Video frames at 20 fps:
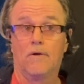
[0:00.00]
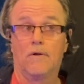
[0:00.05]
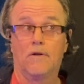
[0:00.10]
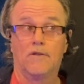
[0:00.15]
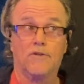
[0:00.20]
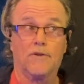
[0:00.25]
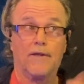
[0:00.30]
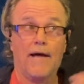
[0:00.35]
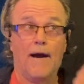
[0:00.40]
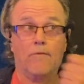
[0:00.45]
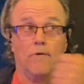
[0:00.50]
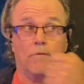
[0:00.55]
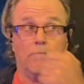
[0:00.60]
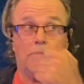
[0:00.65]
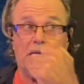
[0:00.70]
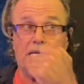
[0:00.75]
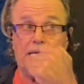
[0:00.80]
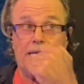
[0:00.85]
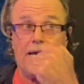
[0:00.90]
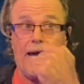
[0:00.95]
So that would
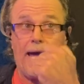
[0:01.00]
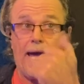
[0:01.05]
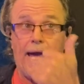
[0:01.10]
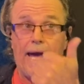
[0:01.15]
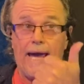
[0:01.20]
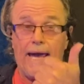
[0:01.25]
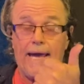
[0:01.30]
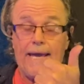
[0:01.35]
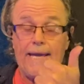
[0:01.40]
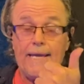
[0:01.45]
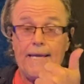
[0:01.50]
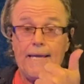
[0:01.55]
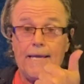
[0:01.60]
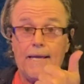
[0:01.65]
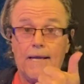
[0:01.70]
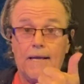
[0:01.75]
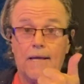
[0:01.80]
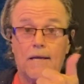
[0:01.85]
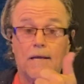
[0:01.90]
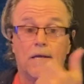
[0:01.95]
be A,
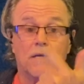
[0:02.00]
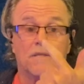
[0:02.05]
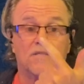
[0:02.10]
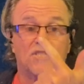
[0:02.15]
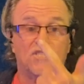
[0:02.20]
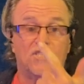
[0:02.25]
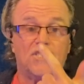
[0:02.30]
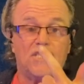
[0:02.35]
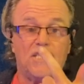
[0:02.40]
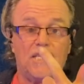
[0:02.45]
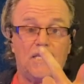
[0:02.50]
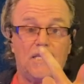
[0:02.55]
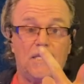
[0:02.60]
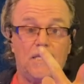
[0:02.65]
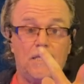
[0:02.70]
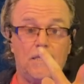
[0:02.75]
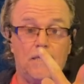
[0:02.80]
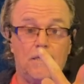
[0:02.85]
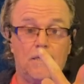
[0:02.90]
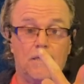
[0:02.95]
C,